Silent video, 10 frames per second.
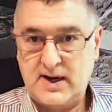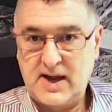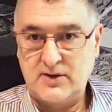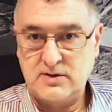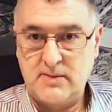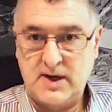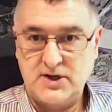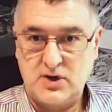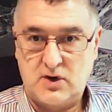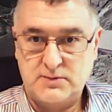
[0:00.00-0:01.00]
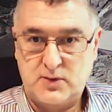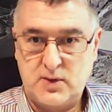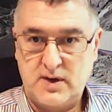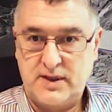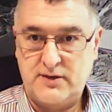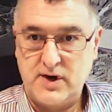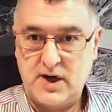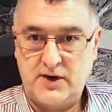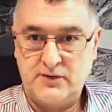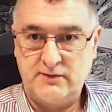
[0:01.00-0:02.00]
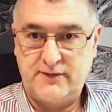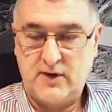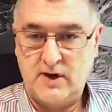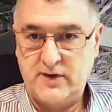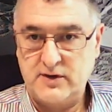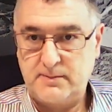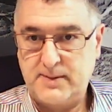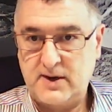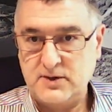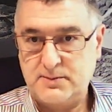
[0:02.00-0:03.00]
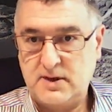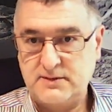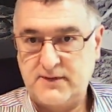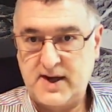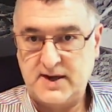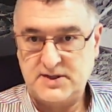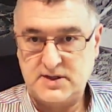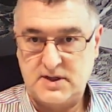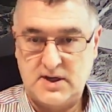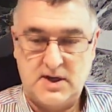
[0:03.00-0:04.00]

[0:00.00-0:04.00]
an accountant may charge between £300 and £500 plus VAT.